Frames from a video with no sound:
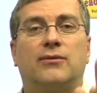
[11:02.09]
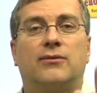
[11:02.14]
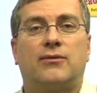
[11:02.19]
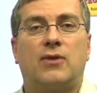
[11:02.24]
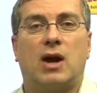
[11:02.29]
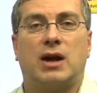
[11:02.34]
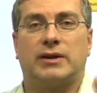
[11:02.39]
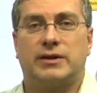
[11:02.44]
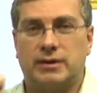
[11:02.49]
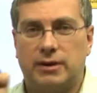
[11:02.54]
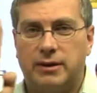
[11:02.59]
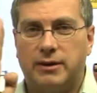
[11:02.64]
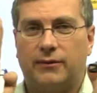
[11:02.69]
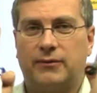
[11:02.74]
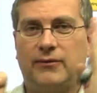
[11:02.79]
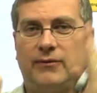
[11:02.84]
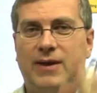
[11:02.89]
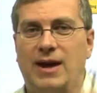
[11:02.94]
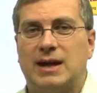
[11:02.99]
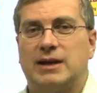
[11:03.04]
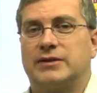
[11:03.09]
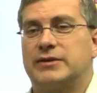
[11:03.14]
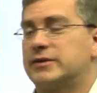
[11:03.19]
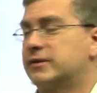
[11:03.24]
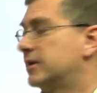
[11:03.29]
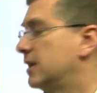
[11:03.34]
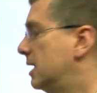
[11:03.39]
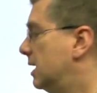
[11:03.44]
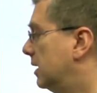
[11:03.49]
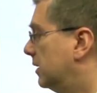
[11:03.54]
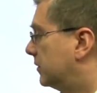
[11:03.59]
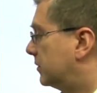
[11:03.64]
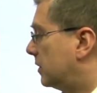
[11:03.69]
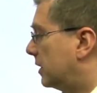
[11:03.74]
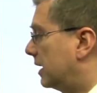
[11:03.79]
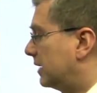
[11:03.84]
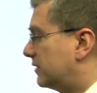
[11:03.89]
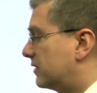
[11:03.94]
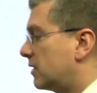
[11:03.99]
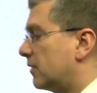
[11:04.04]
front, their face. So
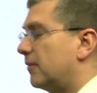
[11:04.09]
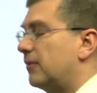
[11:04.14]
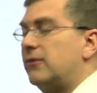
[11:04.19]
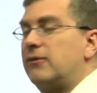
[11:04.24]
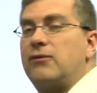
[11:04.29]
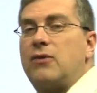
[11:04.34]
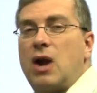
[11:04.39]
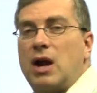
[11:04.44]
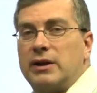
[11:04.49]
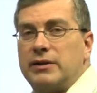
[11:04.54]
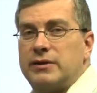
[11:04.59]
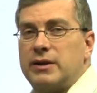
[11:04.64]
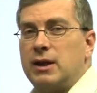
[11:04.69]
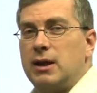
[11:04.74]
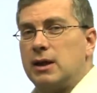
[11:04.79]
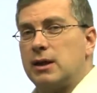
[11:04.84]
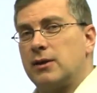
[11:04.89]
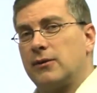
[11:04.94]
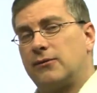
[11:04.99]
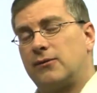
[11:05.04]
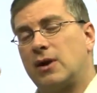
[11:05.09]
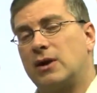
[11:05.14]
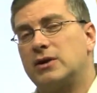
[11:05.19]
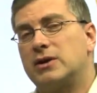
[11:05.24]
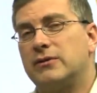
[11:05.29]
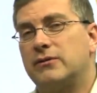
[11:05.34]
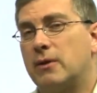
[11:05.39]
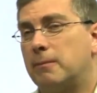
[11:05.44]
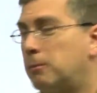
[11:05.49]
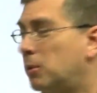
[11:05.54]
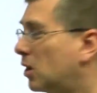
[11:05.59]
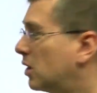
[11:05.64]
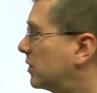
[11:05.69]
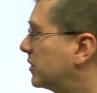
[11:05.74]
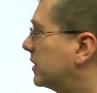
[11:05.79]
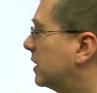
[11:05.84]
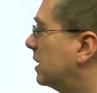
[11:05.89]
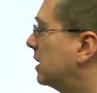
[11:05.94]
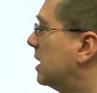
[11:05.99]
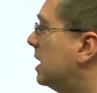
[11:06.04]
that's the front of a
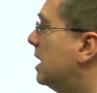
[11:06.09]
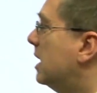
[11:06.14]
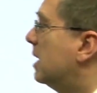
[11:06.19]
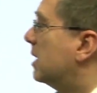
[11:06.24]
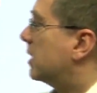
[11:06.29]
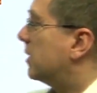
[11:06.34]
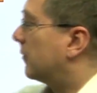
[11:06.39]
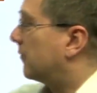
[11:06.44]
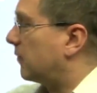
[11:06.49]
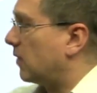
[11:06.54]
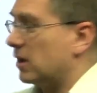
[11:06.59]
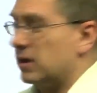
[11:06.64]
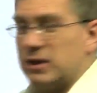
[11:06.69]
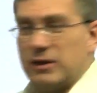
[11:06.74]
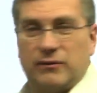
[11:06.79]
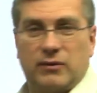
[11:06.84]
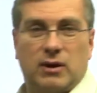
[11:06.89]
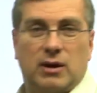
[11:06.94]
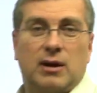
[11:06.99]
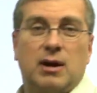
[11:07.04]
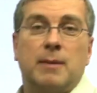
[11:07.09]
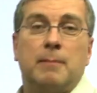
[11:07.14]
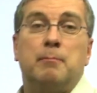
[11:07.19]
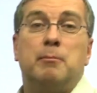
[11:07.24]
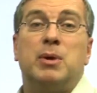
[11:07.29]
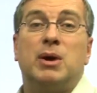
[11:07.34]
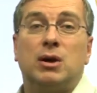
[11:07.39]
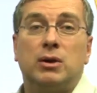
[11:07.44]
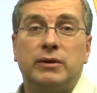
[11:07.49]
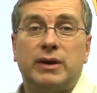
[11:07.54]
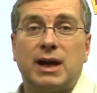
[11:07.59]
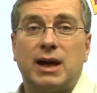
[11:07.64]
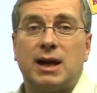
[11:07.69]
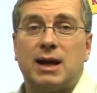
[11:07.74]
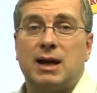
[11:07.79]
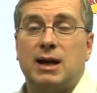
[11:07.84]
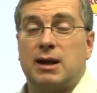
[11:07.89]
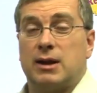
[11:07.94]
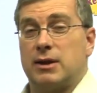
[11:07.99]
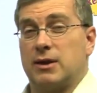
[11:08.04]
person, the front of a
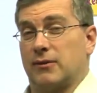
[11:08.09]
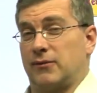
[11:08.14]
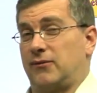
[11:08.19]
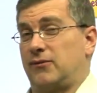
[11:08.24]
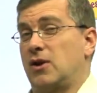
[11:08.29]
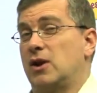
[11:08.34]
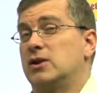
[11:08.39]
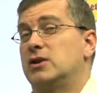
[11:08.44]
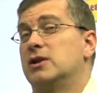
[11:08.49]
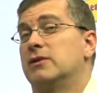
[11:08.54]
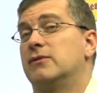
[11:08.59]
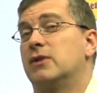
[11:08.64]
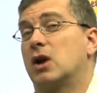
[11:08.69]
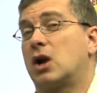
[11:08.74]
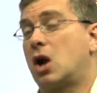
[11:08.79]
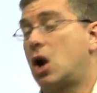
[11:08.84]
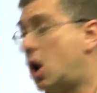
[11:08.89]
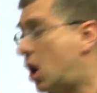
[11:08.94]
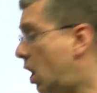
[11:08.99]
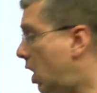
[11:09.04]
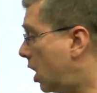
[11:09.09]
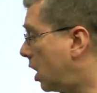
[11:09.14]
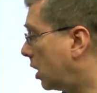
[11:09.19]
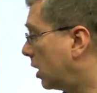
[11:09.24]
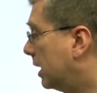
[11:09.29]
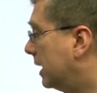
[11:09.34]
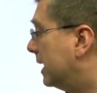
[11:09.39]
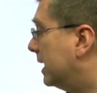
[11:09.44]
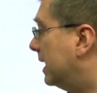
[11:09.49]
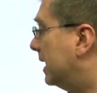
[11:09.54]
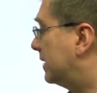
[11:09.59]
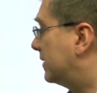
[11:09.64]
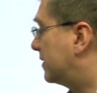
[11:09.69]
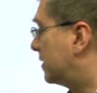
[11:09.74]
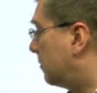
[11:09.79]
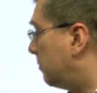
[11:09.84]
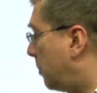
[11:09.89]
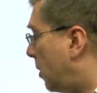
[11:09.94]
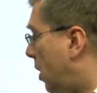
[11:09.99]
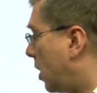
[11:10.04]
building, the front of a car. It's
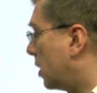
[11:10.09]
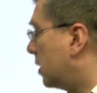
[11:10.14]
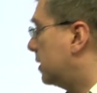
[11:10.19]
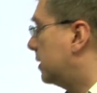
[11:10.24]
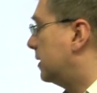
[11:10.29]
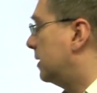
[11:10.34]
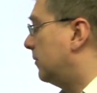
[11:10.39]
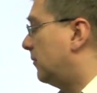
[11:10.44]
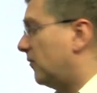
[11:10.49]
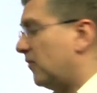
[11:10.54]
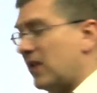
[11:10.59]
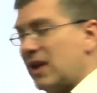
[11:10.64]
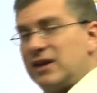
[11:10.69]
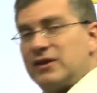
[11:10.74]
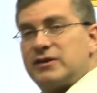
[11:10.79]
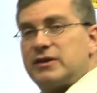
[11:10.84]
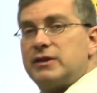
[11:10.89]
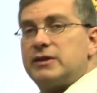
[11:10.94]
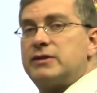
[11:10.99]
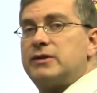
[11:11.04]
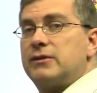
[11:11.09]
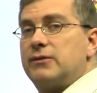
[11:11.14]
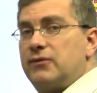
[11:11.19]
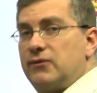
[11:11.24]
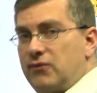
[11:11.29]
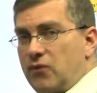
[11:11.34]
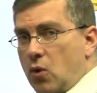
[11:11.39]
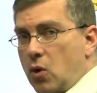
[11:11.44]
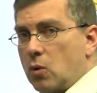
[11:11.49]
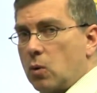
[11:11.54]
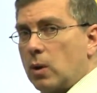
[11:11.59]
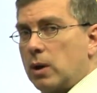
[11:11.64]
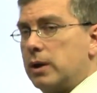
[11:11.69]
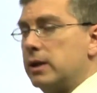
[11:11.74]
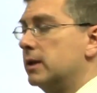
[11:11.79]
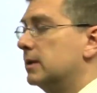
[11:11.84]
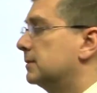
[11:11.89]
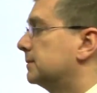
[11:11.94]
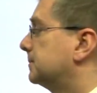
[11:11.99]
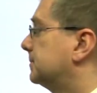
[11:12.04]
the part that faces
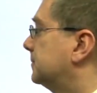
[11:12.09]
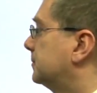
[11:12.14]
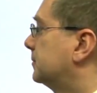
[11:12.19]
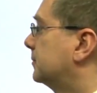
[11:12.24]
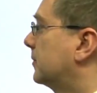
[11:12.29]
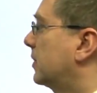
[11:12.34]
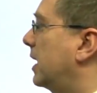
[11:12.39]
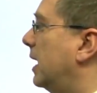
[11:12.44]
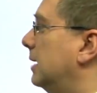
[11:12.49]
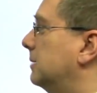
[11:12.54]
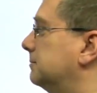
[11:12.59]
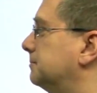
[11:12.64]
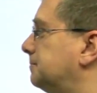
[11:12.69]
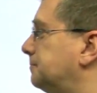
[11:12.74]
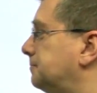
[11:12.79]
forward. Okay.